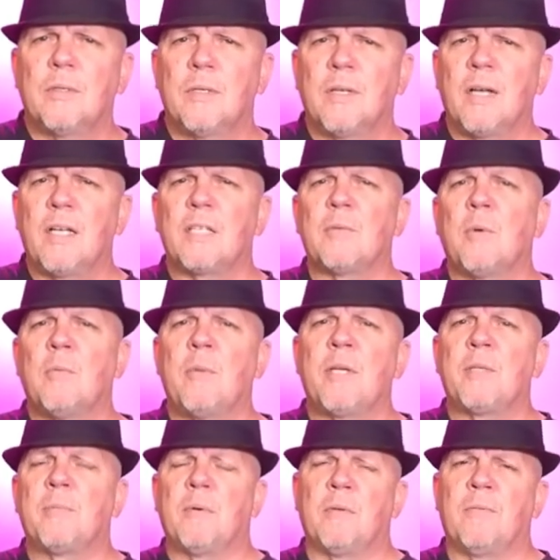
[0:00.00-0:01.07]
Cosmo
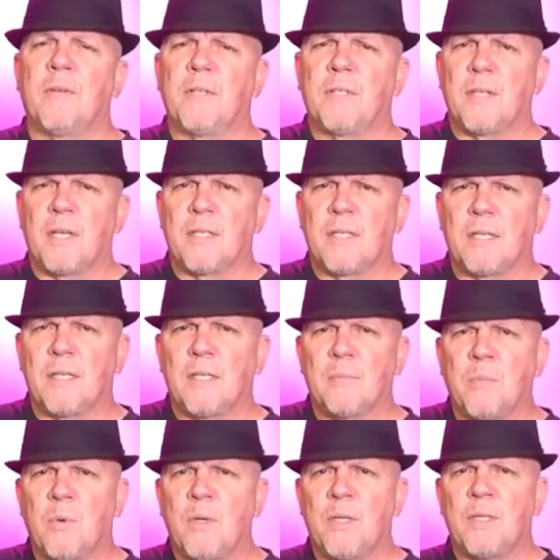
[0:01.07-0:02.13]
makes perfect sense at this
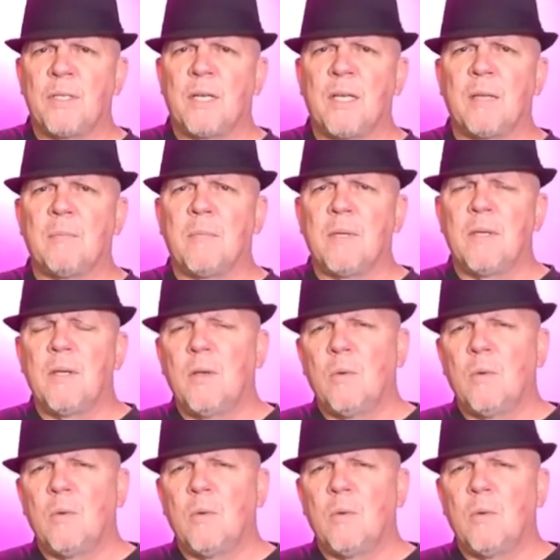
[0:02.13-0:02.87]
point in time.